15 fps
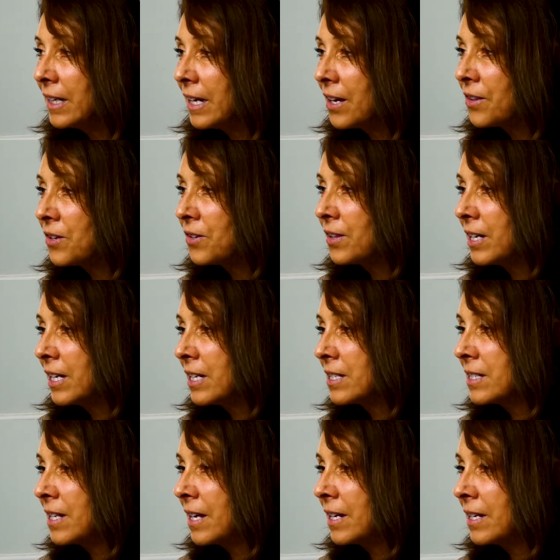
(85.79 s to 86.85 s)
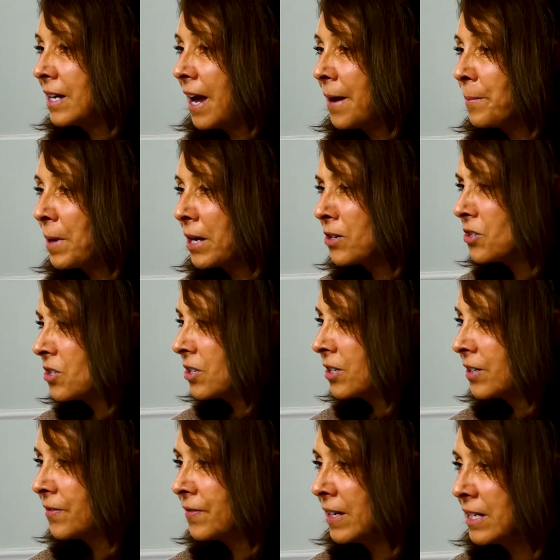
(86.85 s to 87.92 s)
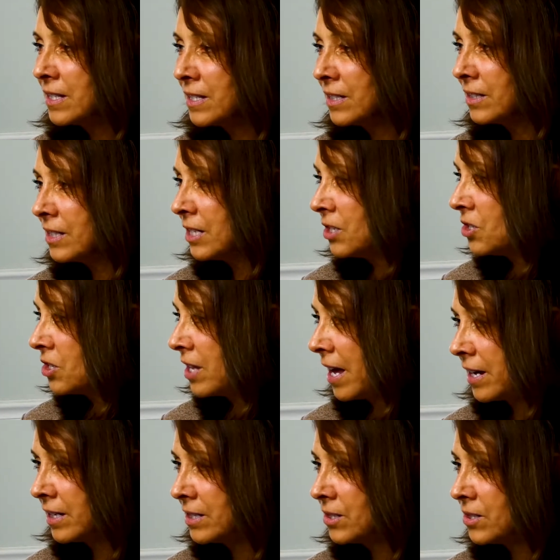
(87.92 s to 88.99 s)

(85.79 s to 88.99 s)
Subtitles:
the other thing is that I'm not sure if they still teach that in